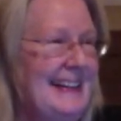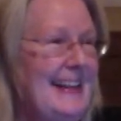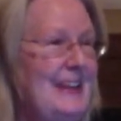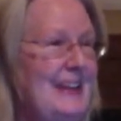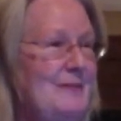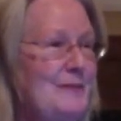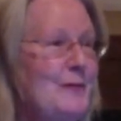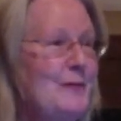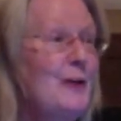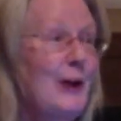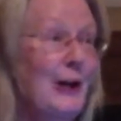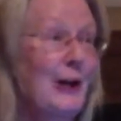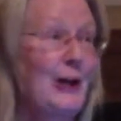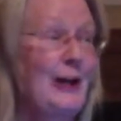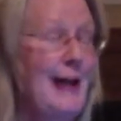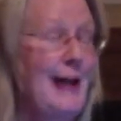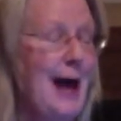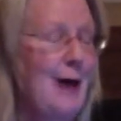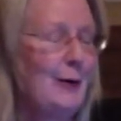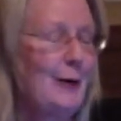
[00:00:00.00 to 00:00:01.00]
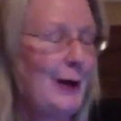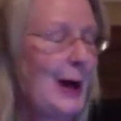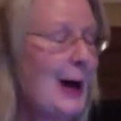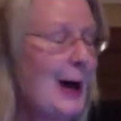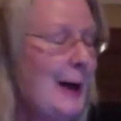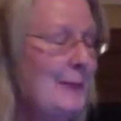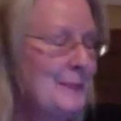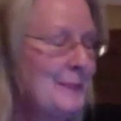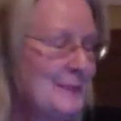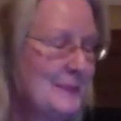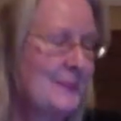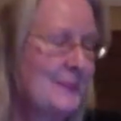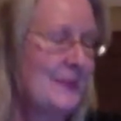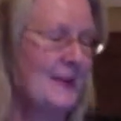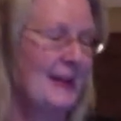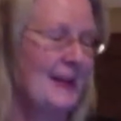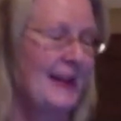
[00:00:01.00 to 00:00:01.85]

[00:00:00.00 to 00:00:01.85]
and for a good outcome.